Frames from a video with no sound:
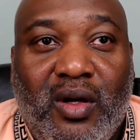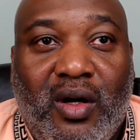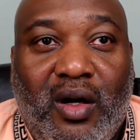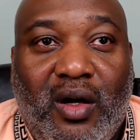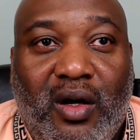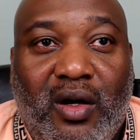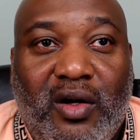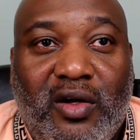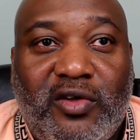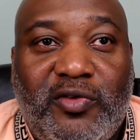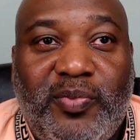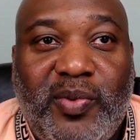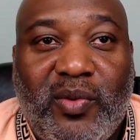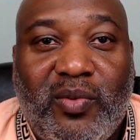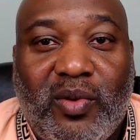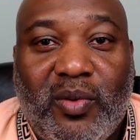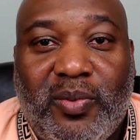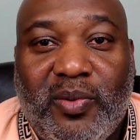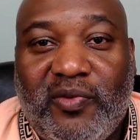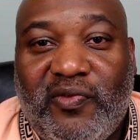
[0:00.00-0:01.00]
uh, speak with
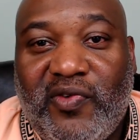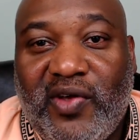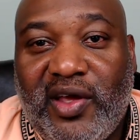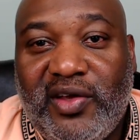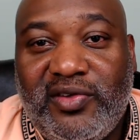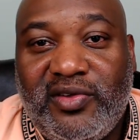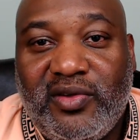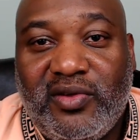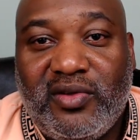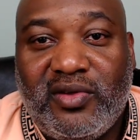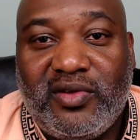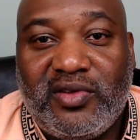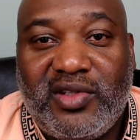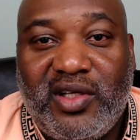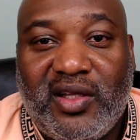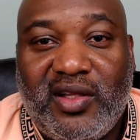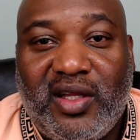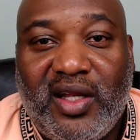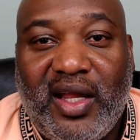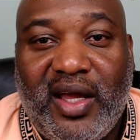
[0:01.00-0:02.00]
a professional or
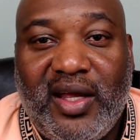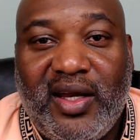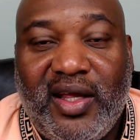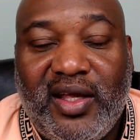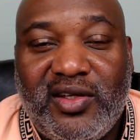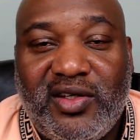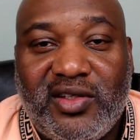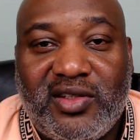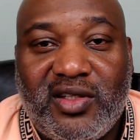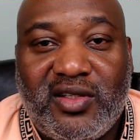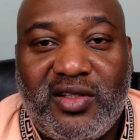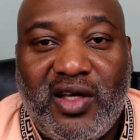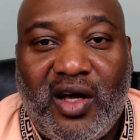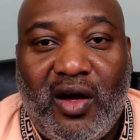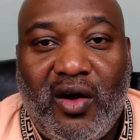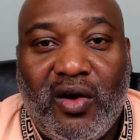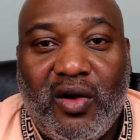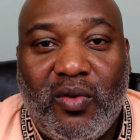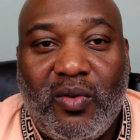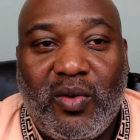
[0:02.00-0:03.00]
something like that, just to
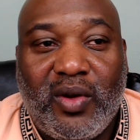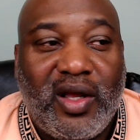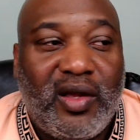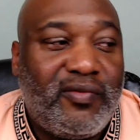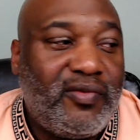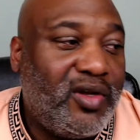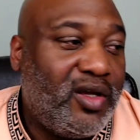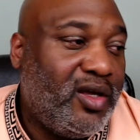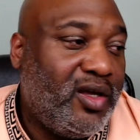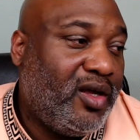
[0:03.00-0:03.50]
talk or whatever.